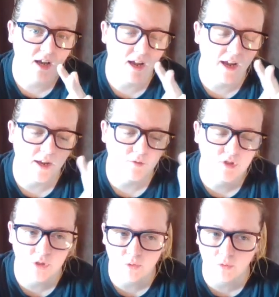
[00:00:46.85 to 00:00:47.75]
I have
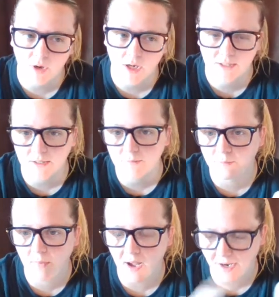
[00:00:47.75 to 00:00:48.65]
two. I did
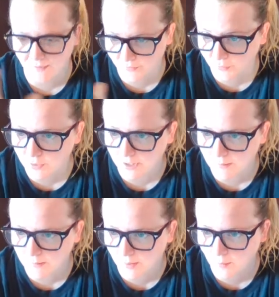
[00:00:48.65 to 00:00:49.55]
have
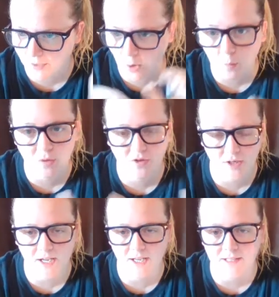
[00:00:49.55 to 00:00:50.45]
three, but when I opened the
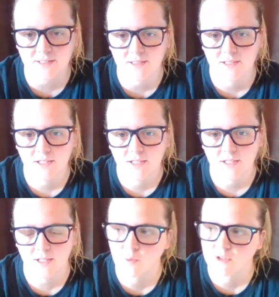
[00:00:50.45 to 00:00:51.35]
case,
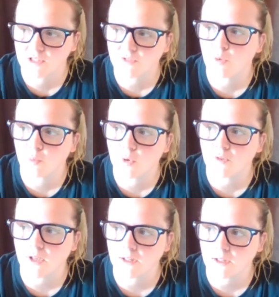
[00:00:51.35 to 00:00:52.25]
it was a different
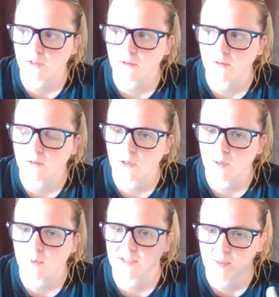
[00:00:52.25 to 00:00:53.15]
movie in there
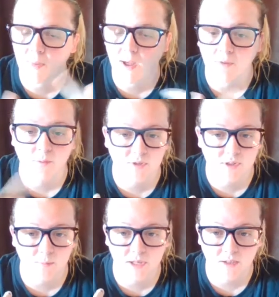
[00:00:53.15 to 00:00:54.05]
because I bought it from
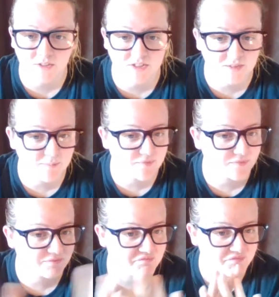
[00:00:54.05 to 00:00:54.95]
somebody else.
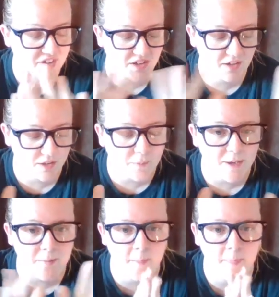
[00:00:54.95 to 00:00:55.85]

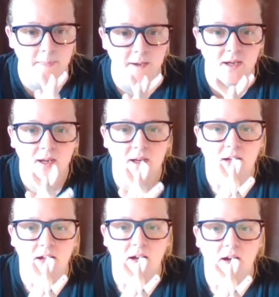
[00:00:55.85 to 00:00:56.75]
Anyway,
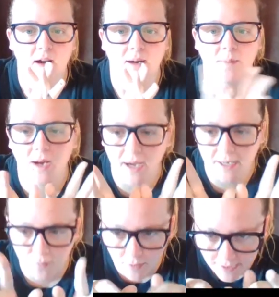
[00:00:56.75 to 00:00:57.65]
I
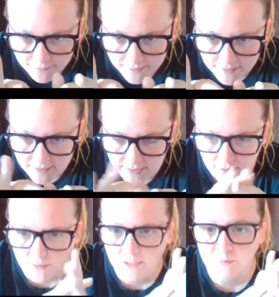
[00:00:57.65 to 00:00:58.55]
had to write everything
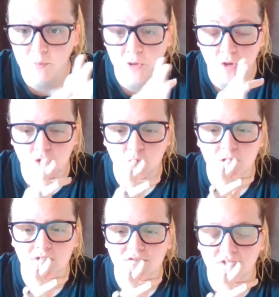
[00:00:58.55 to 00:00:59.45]
down as per
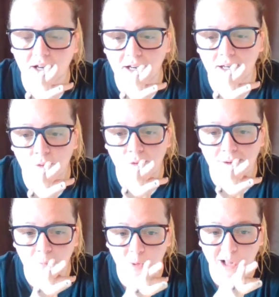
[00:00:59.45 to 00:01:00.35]
usual. If not, I'd
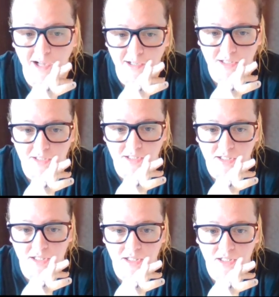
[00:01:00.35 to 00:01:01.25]
ramble on.
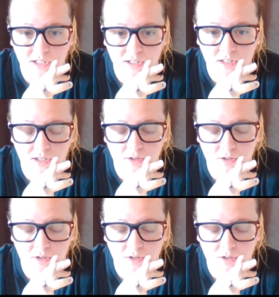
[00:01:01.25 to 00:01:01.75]
And